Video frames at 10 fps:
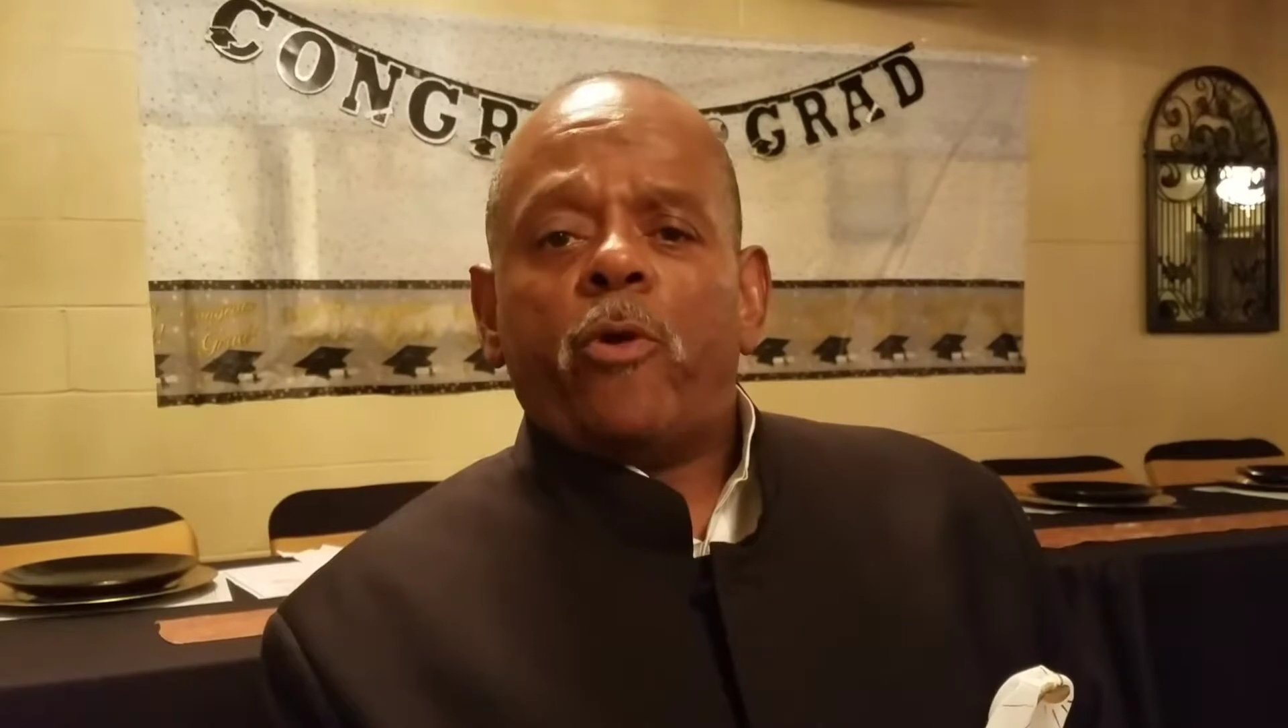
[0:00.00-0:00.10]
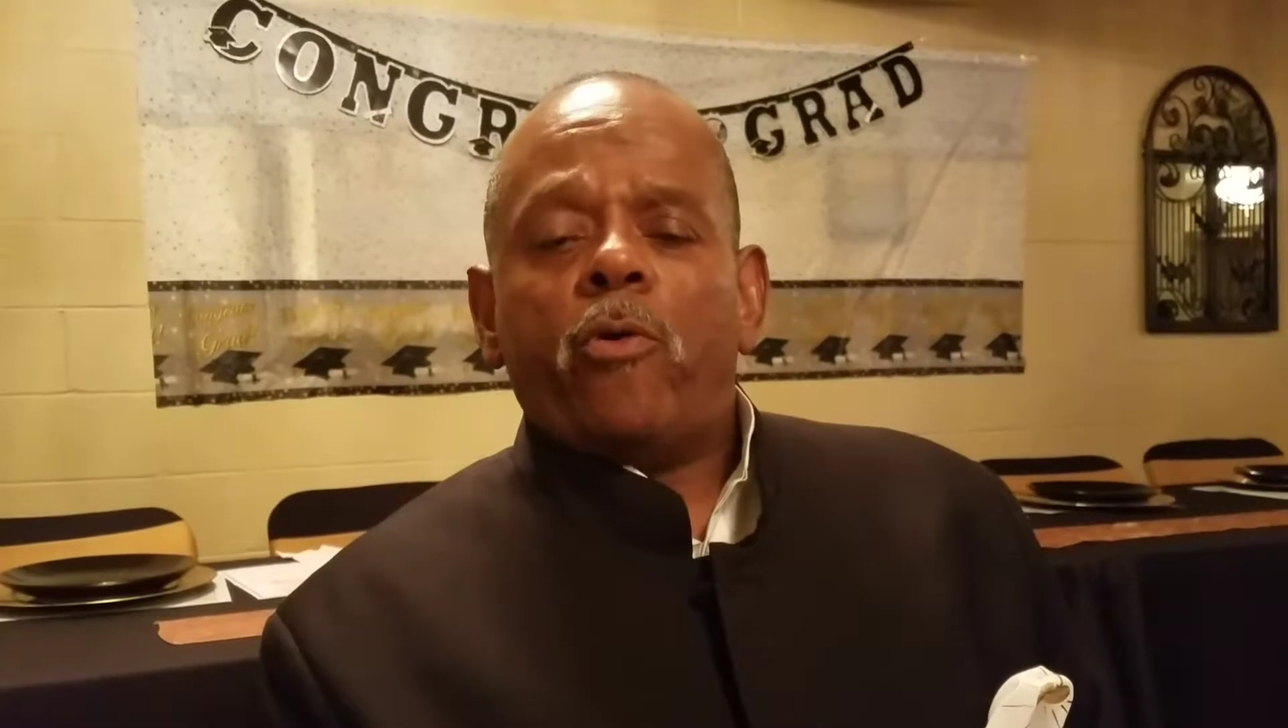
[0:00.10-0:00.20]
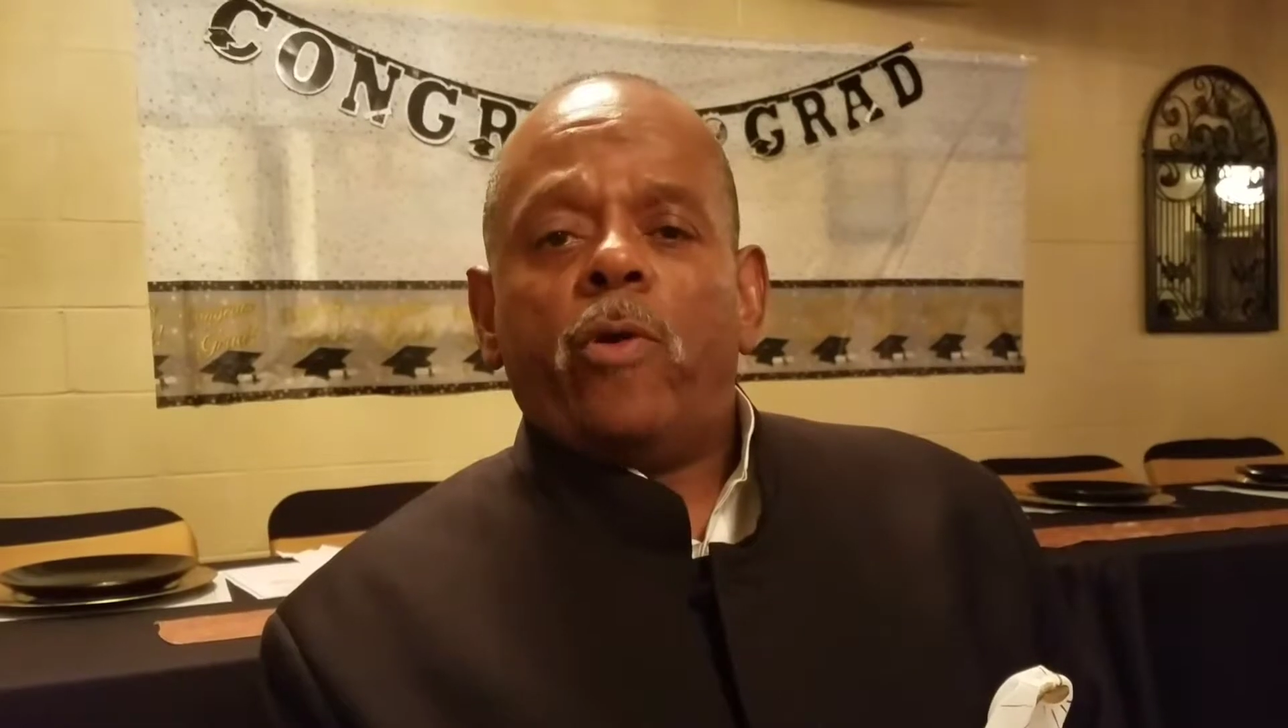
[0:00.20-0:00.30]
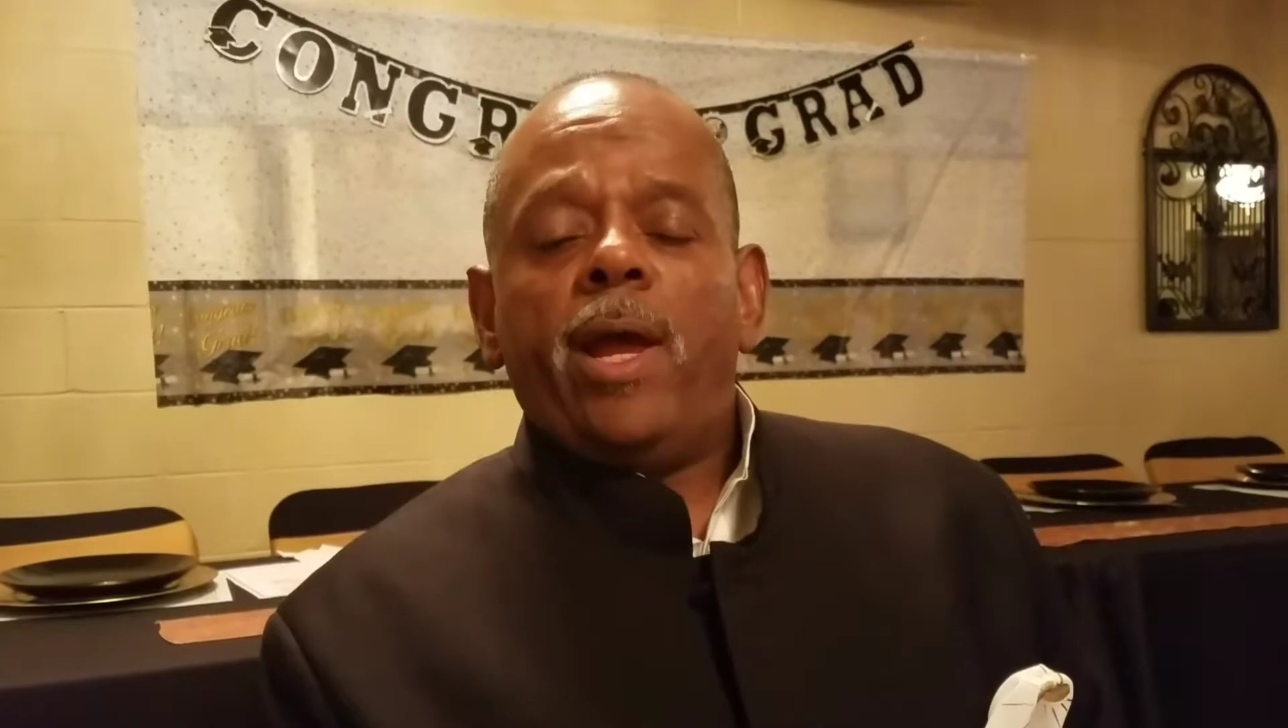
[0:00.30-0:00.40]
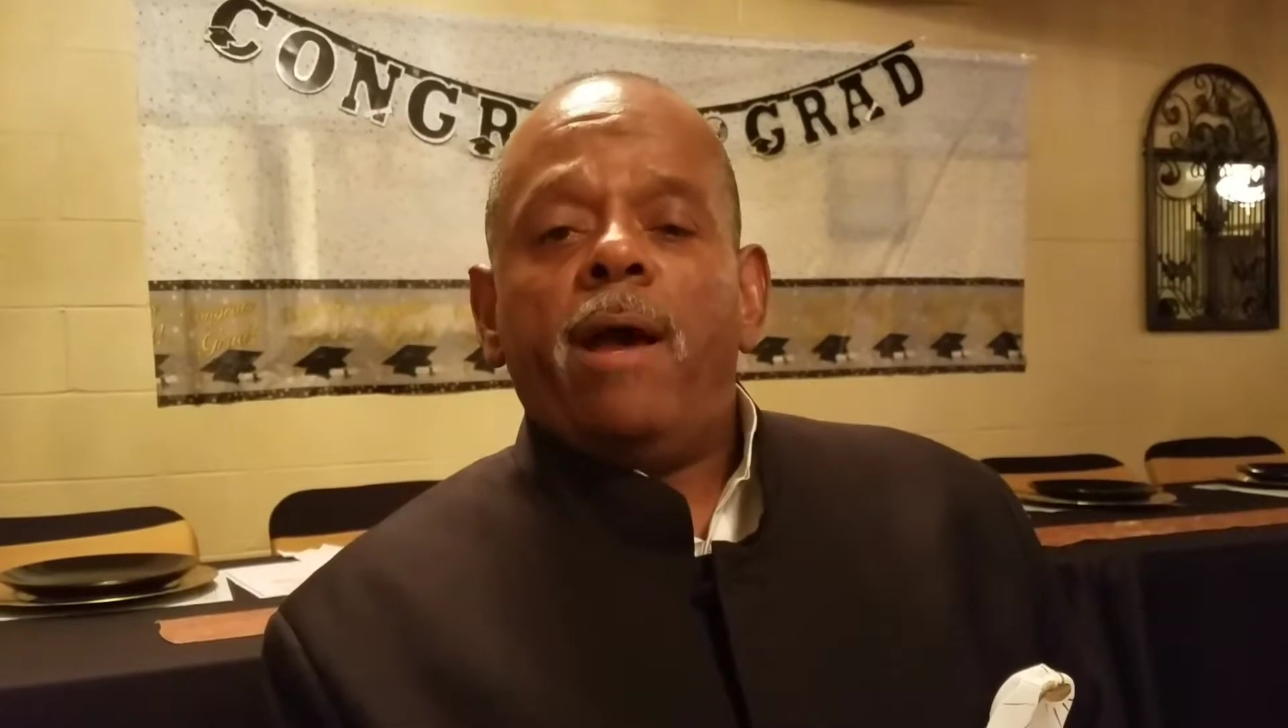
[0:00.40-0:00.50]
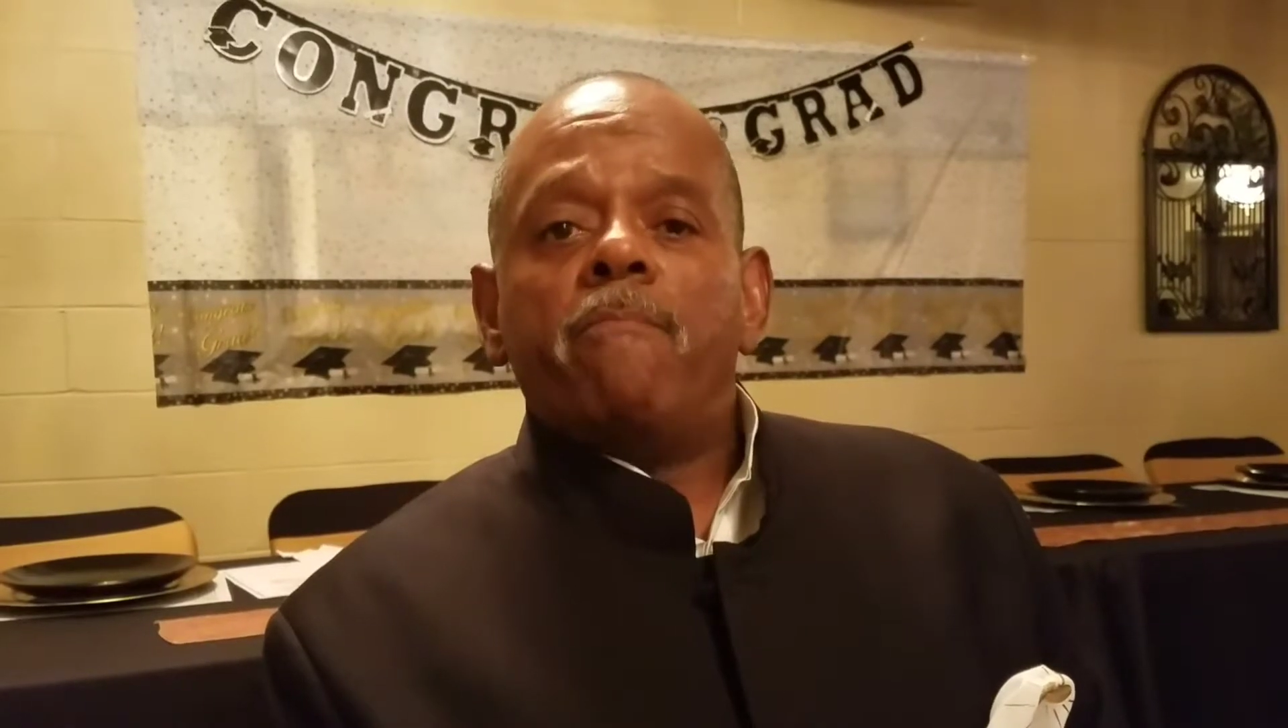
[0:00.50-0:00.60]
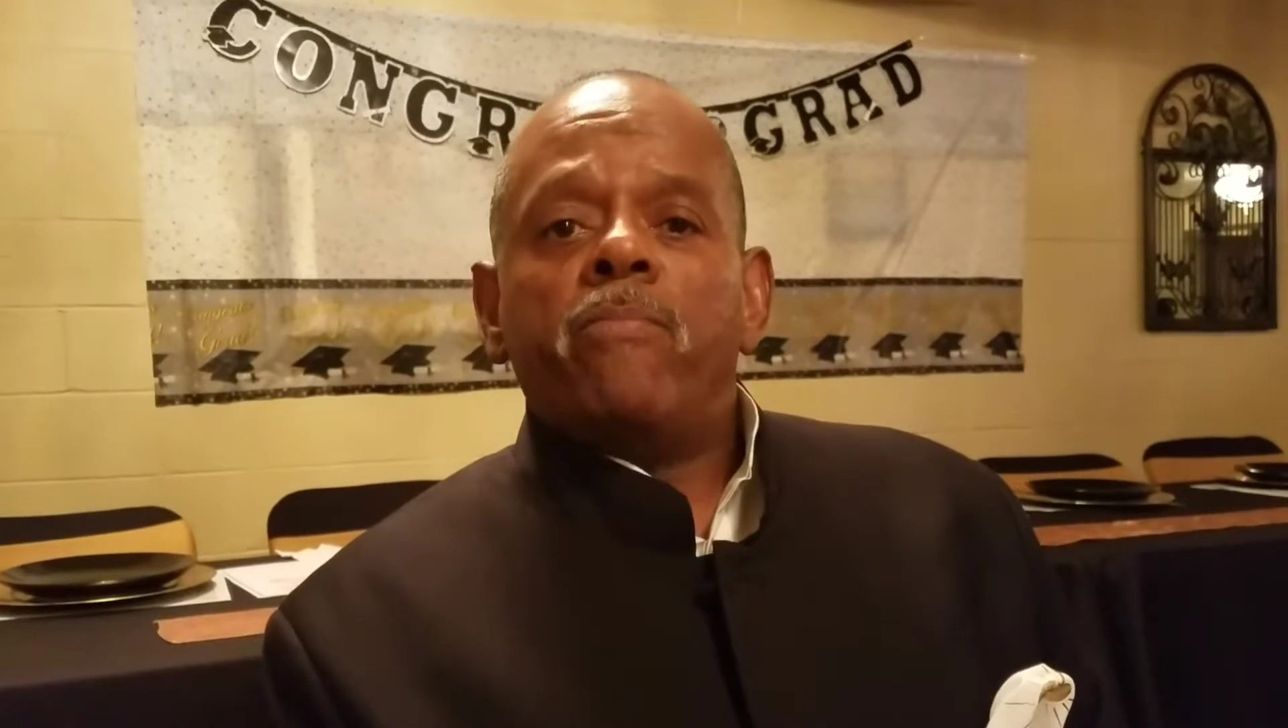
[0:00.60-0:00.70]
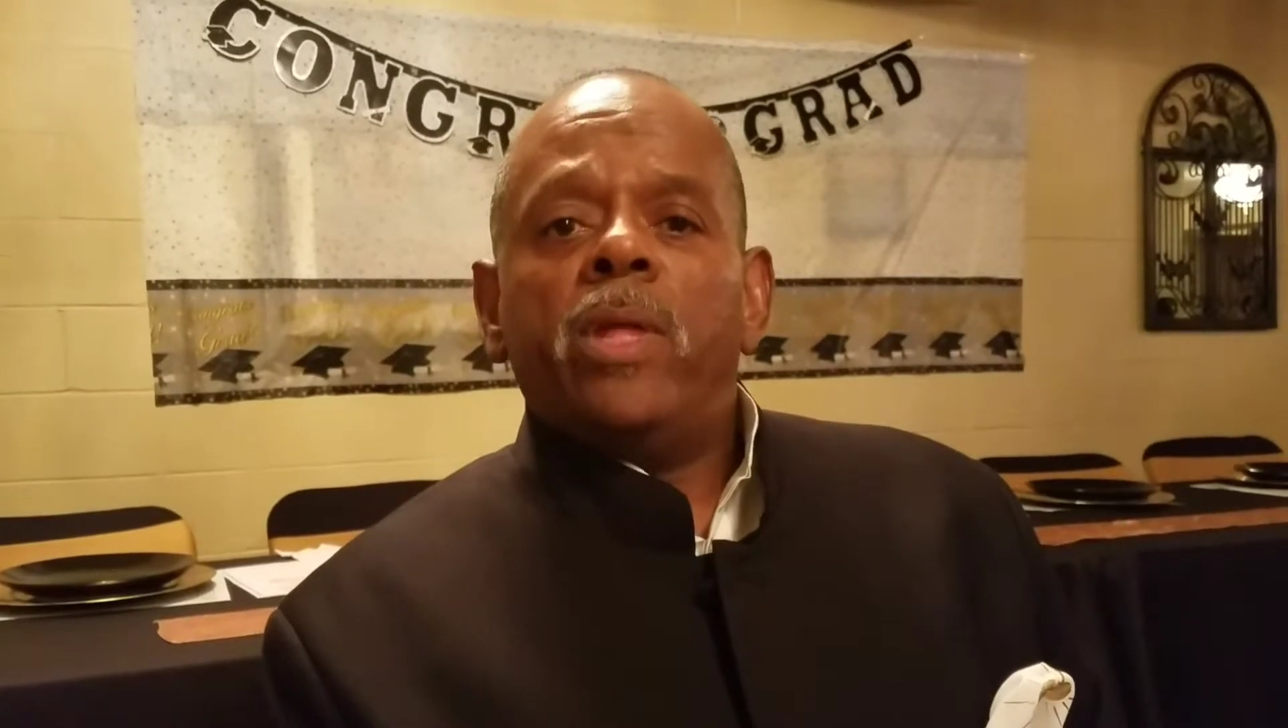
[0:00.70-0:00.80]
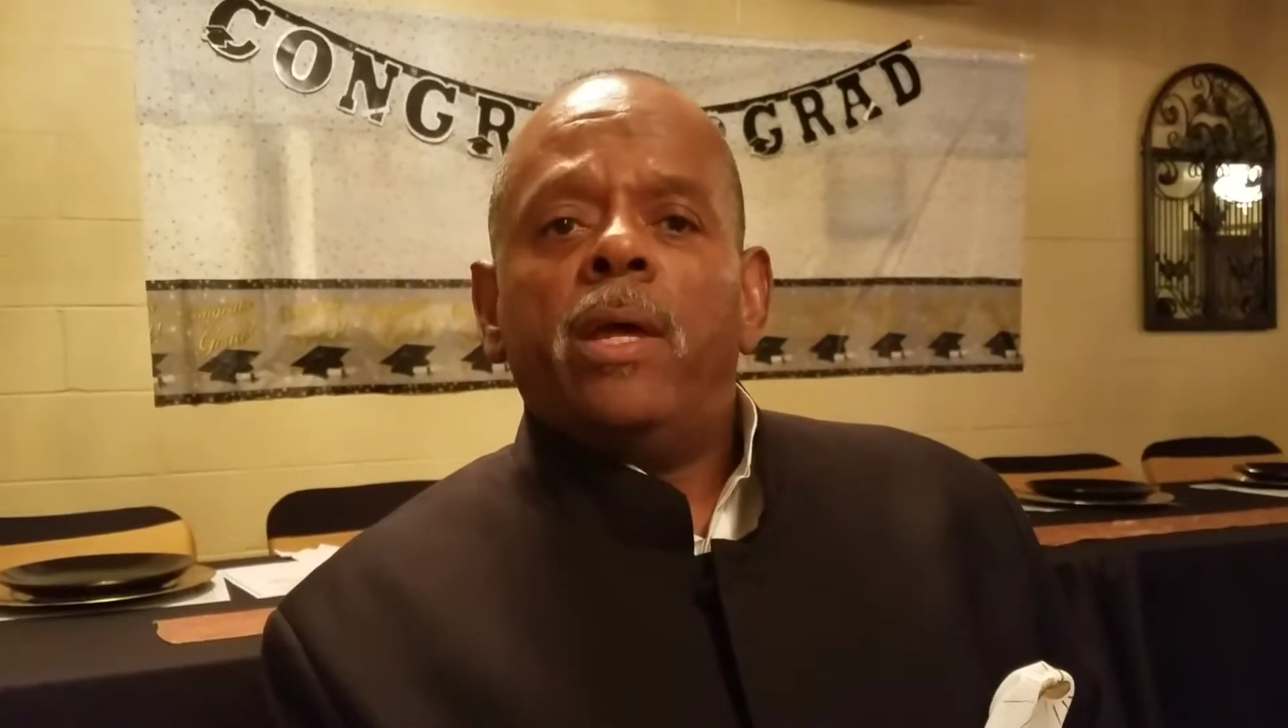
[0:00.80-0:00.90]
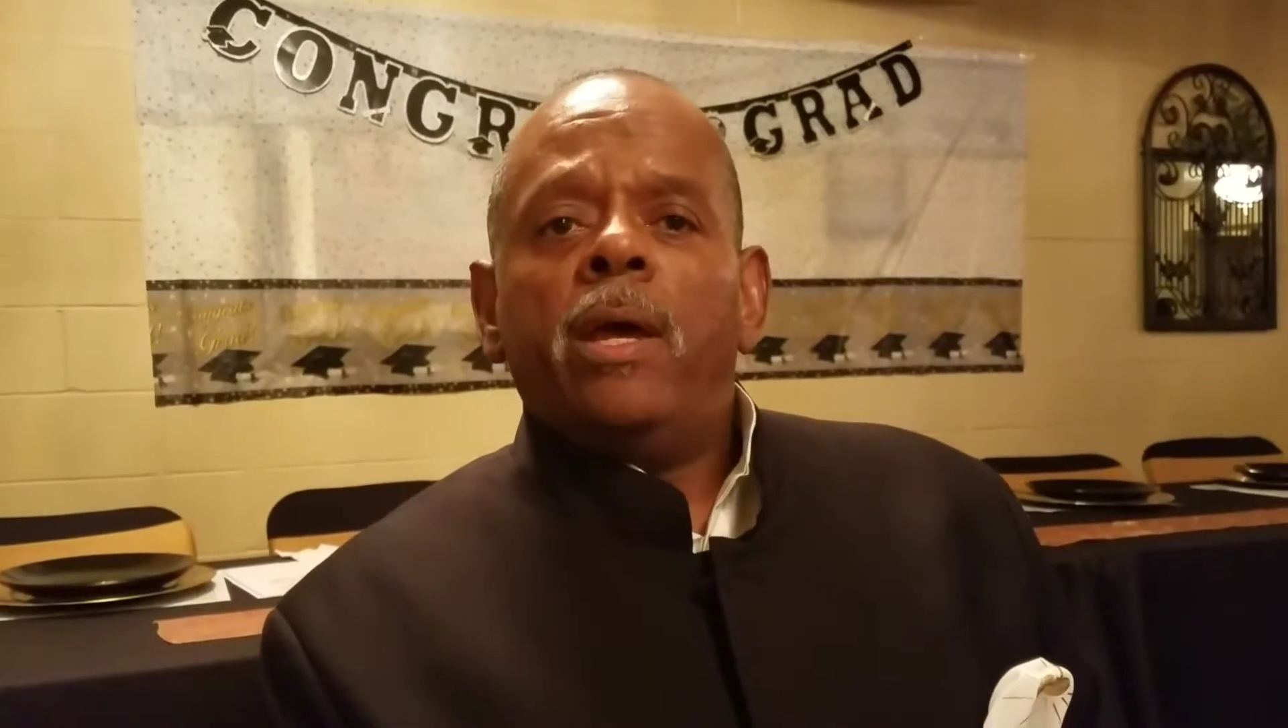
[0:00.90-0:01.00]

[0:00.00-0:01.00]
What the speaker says: program.